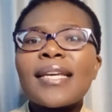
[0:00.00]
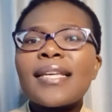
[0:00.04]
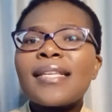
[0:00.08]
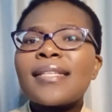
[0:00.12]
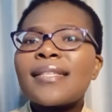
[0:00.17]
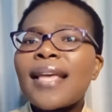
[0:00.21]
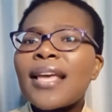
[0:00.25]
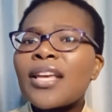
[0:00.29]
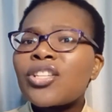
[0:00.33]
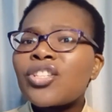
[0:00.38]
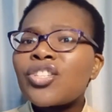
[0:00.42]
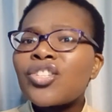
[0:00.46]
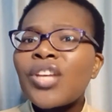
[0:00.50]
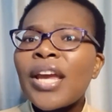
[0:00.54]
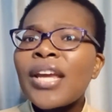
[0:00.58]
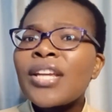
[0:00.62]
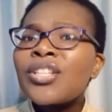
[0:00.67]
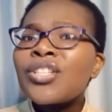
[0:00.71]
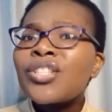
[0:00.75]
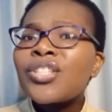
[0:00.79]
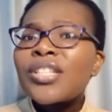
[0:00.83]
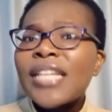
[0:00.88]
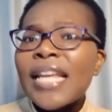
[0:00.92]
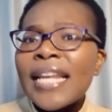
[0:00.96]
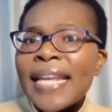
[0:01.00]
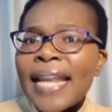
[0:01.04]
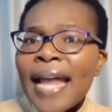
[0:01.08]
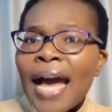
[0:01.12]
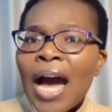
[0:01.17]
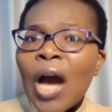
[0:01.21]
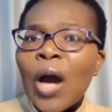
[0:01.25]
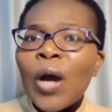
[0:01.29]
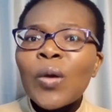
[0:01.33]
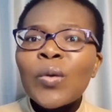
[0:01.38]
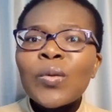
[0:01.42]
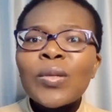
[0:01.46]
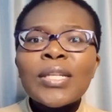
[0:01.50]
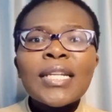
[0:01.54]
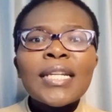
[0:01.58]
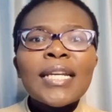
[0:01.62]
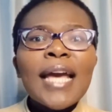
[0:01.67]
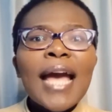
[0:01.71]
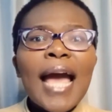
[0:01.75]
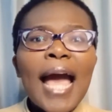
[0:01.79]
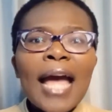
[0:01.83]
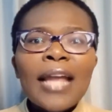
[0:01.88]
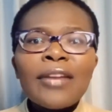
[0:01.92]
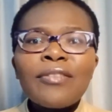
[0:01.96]
Is exchanged a noun,
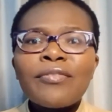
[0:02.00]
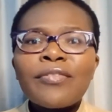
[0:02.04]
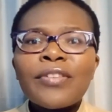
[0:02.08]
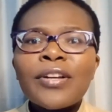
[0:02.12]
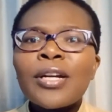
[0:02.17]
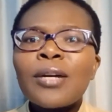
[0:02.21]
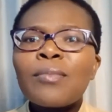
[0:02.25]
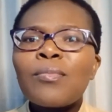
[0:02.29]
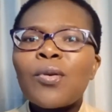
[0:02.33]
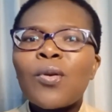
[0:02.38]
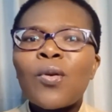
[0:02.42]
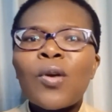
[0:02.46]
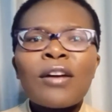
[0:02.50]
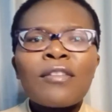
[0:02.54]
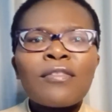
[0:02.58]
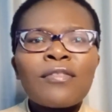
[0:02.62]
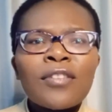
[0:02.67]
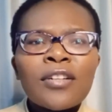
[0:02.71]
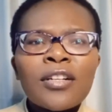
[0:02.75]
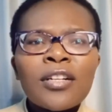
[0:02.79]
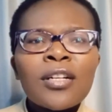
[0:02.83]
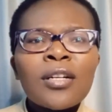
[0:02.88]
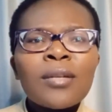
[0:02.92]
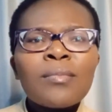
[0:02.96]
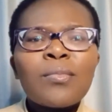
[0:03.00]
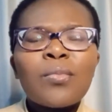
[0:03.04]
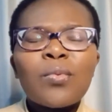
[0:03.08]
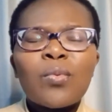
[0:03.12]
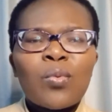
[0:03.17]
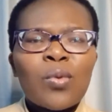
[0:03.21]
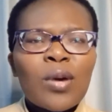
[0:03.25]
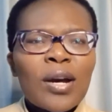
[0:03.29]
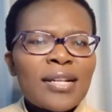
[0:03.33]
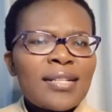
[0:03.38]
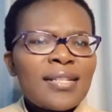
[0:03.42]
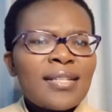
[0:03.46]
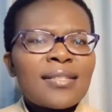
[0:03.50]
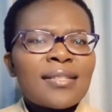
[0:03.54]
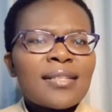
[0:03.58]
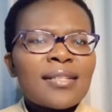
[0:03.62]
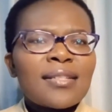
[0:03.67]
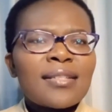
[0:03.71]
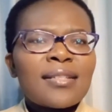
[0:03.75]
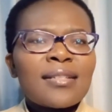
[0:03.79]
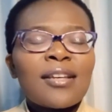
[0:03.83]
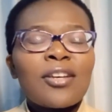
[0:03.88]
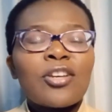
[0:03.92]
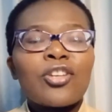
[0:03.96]
adverb, or a verb? What is
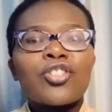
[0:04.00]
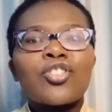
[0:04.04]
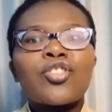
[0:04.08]
it?